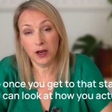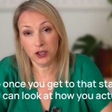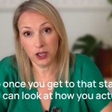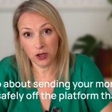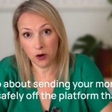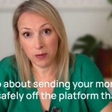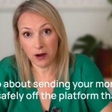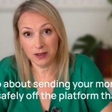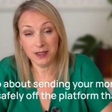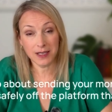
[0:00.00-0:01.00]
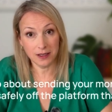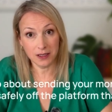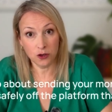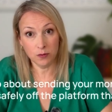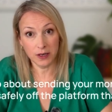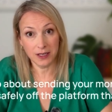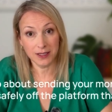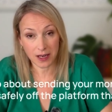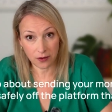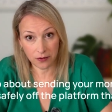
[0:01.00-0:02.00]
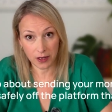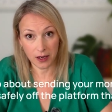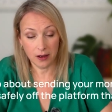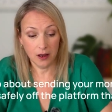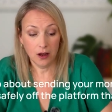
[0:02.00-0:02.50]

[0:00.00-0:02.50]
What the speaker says: actually go about sending your money safely